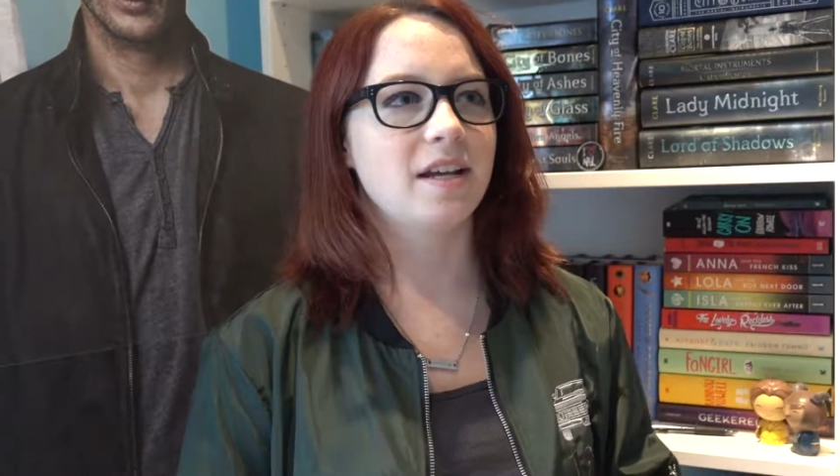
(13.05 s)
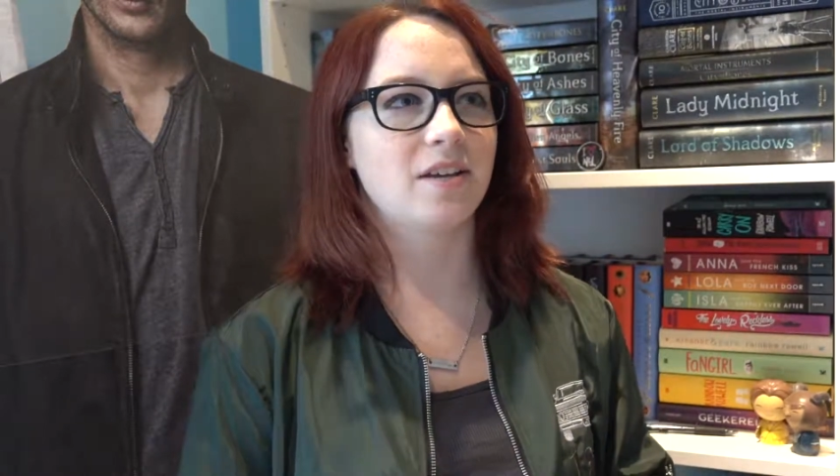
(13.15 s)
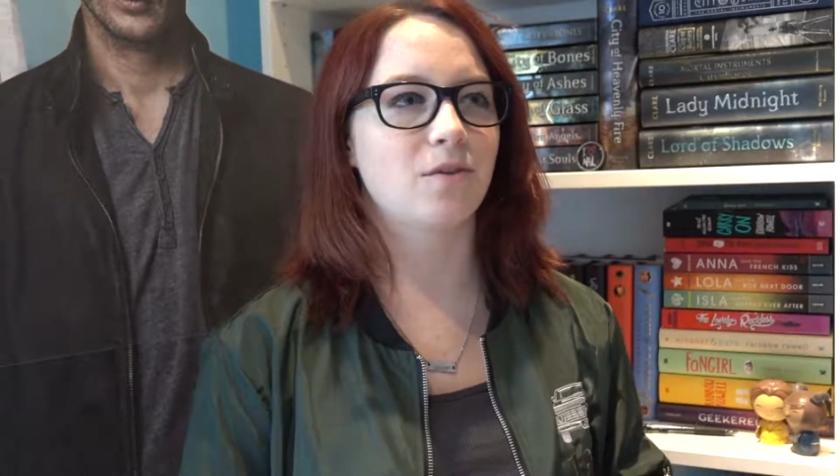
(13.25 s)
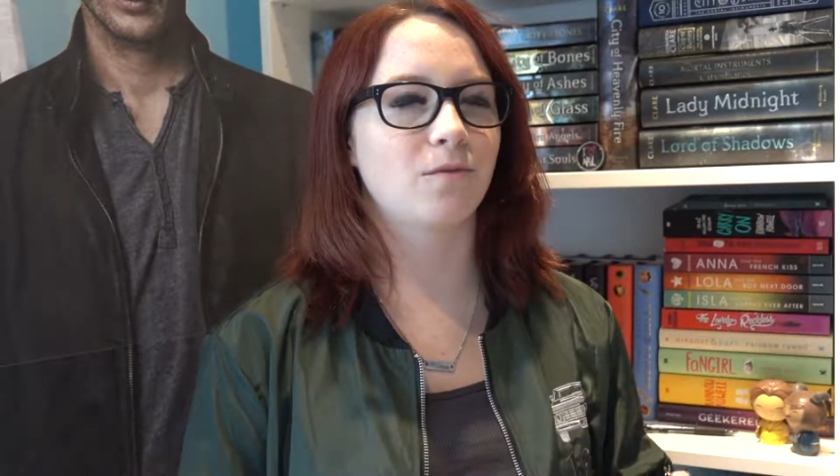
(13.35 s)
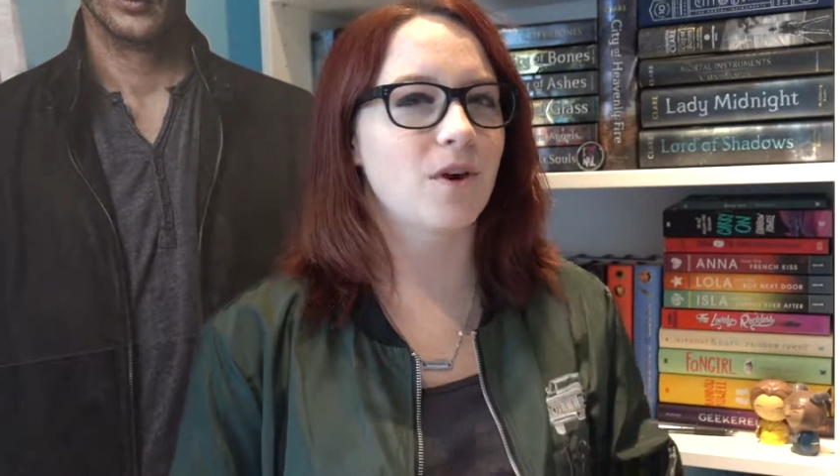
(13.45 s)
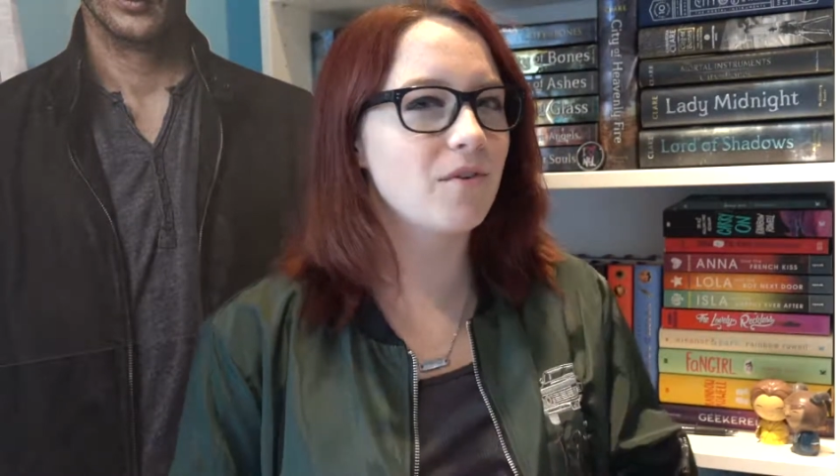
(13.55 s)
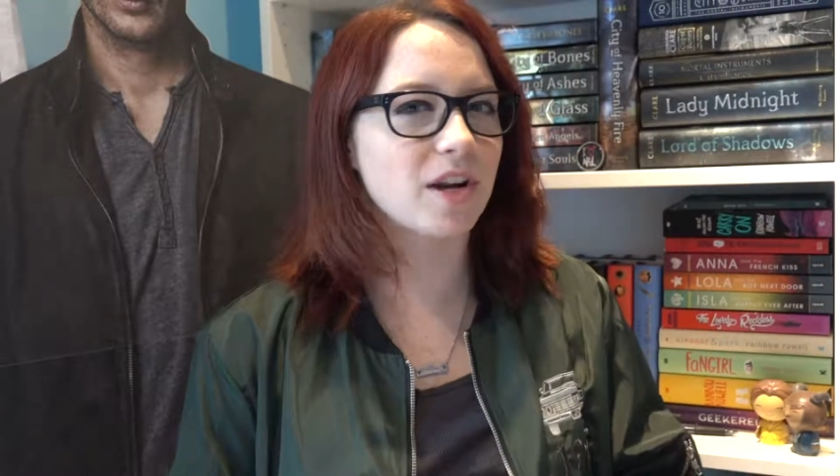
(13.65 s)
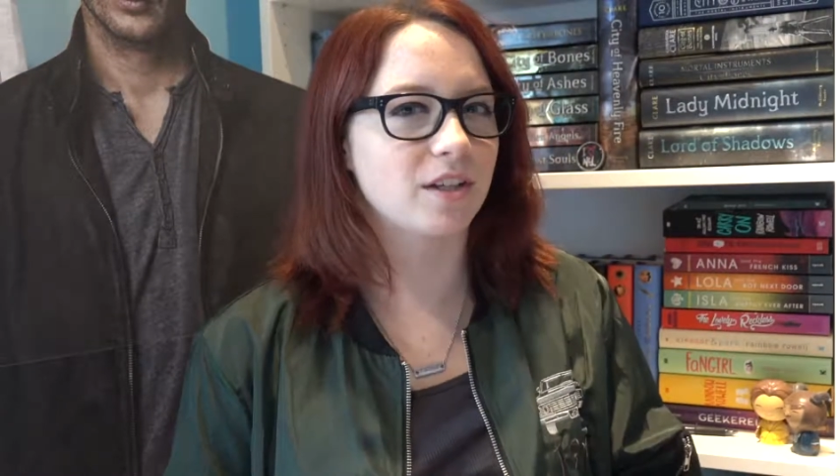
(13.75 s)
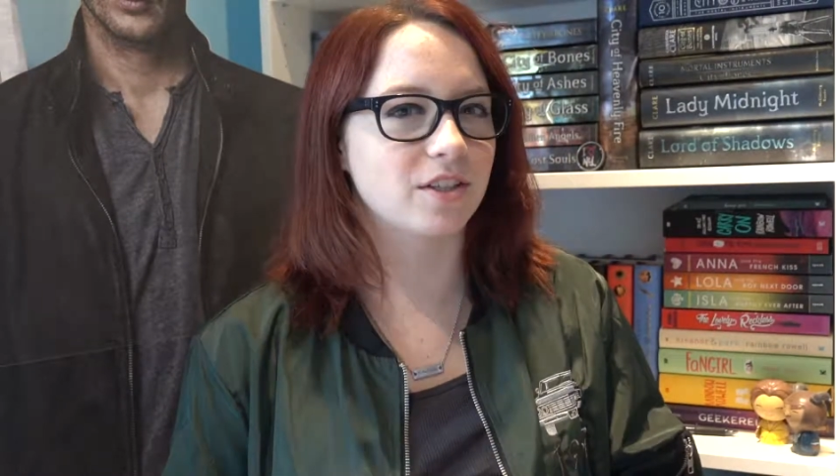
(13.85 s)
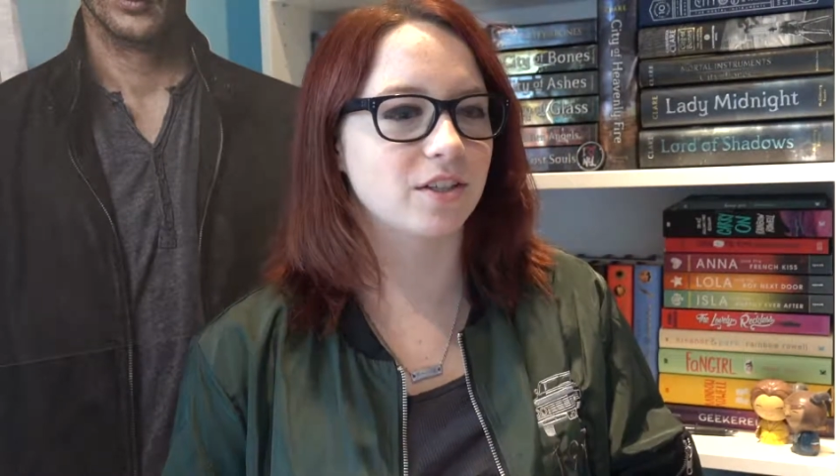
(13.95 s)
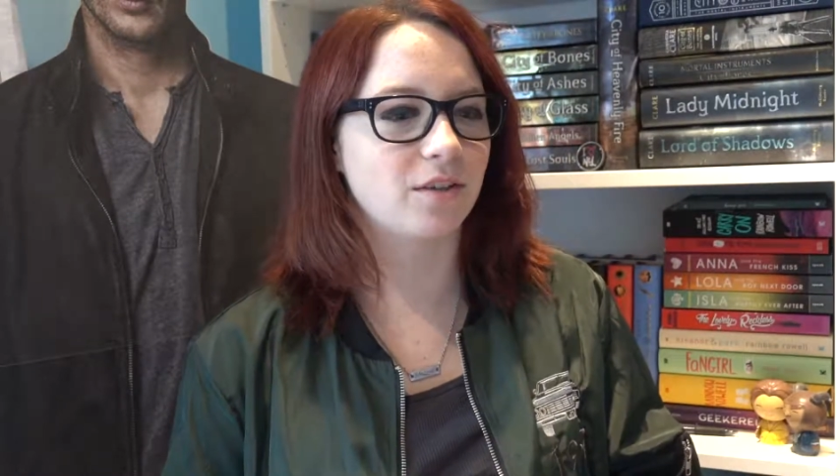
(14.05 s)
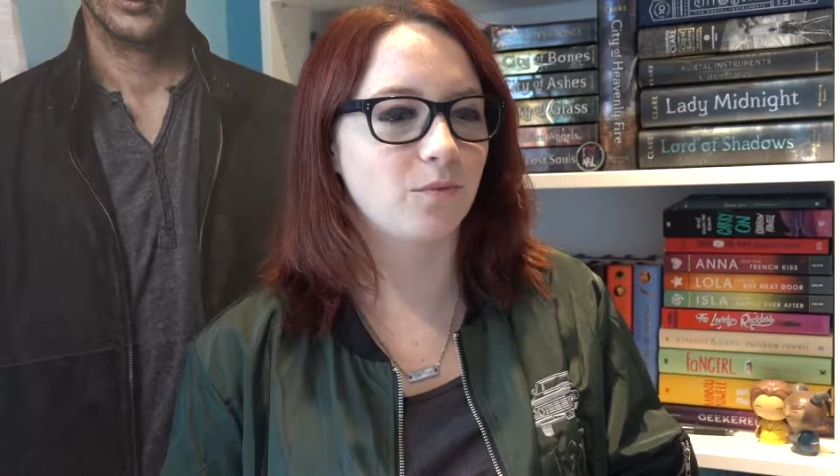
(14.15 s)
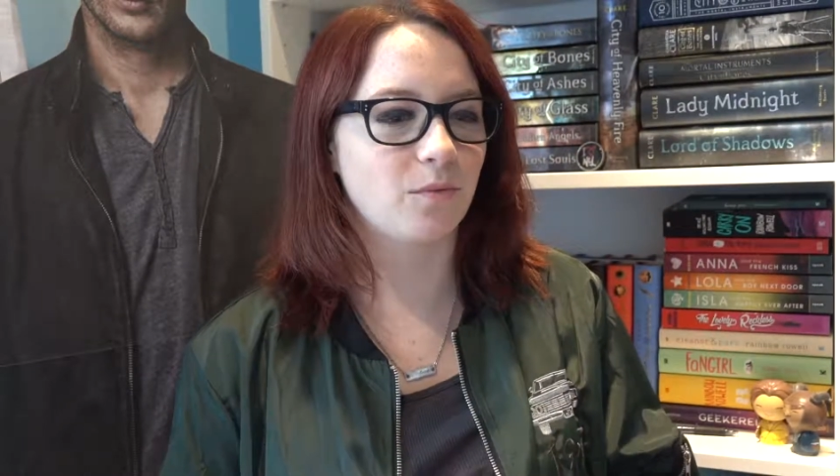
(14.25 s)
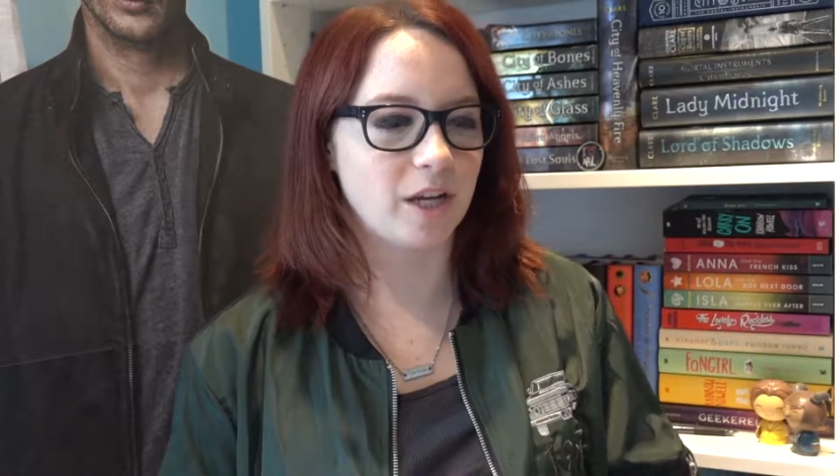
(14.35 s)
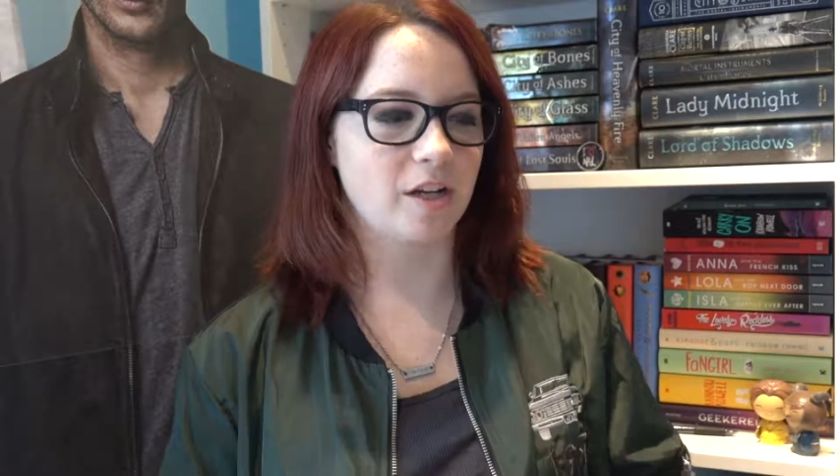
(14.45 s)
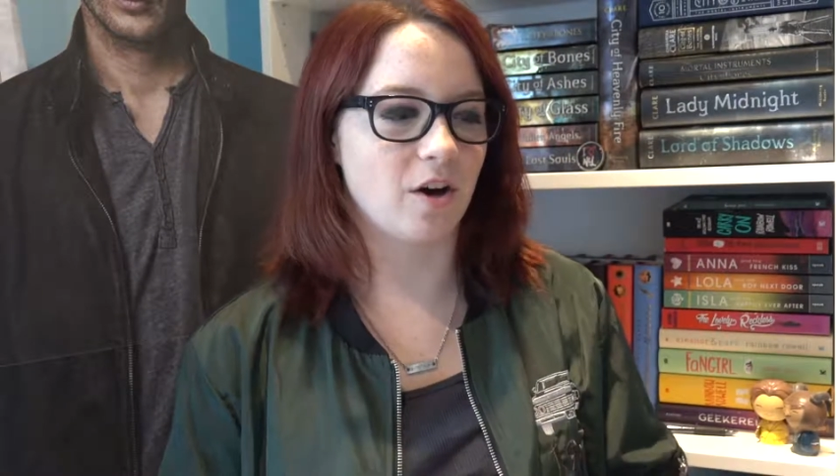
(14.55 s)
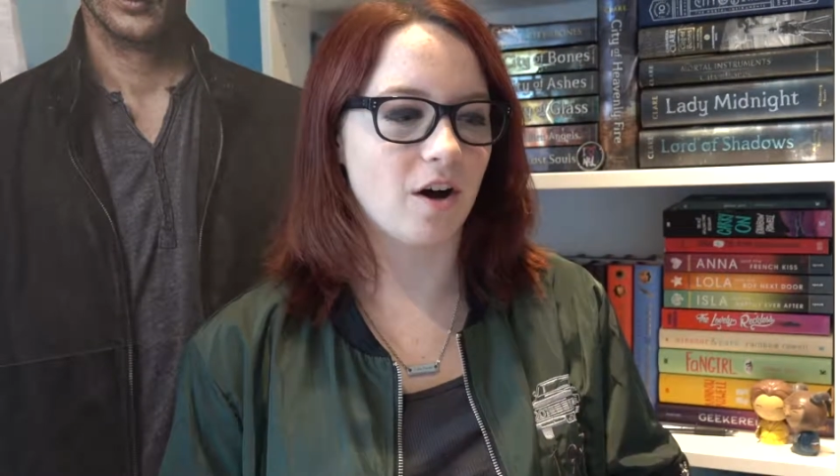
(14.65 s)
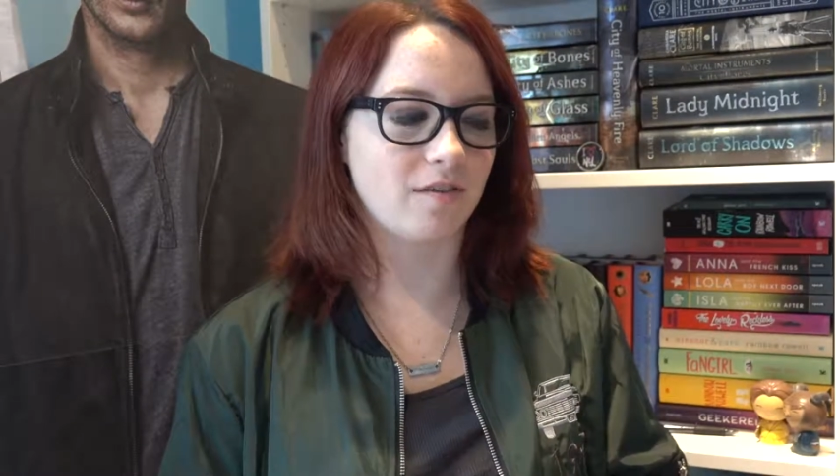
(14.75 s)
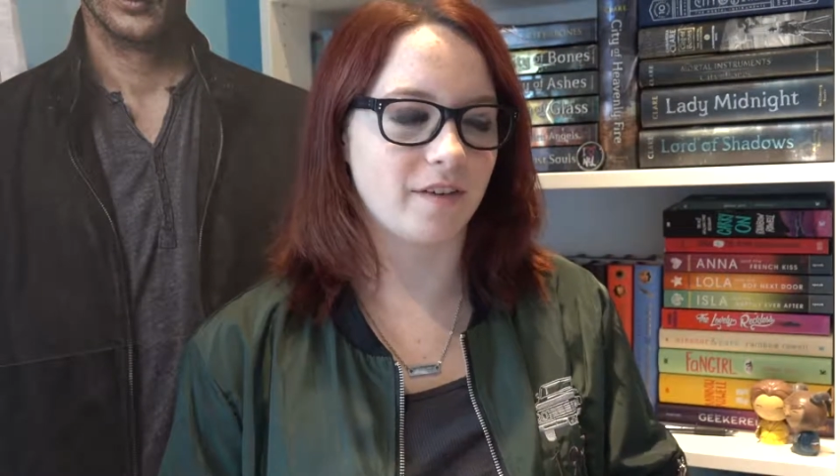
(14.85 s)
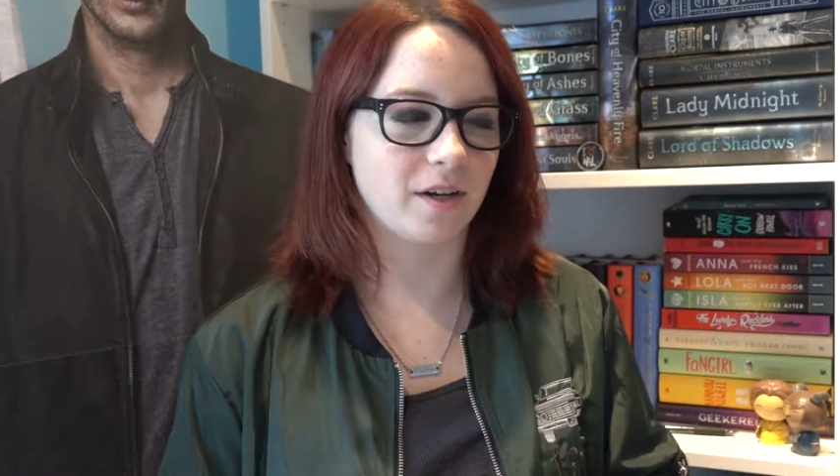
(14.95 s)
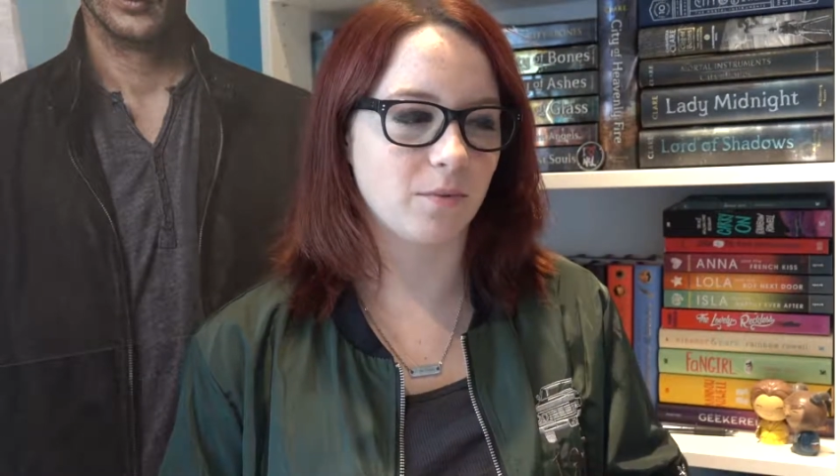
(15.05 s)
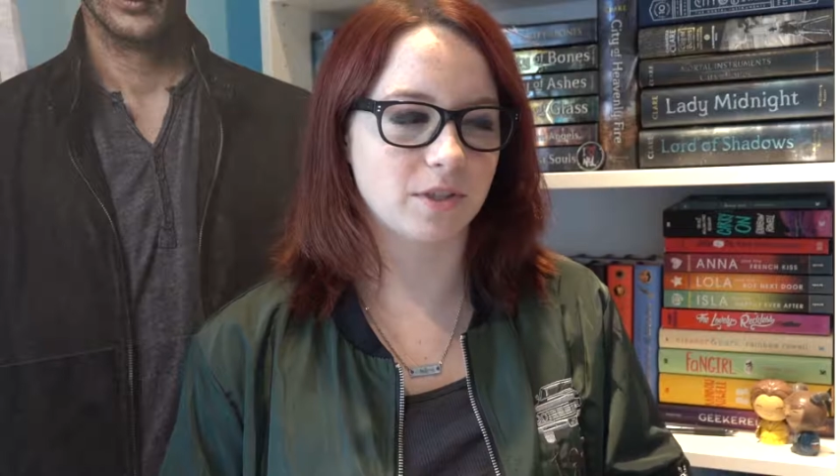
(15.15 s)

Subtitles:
Riverdale took the week off and it